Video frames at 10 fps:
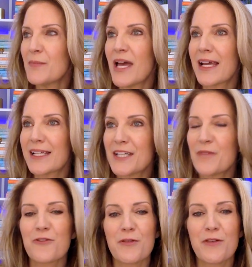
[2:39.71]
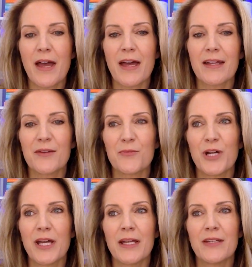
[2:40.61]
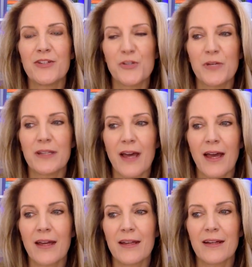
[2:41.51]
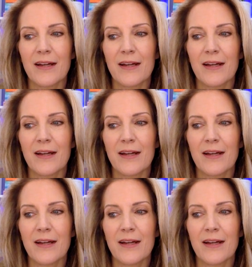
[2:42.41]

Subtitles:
except for that when doing that,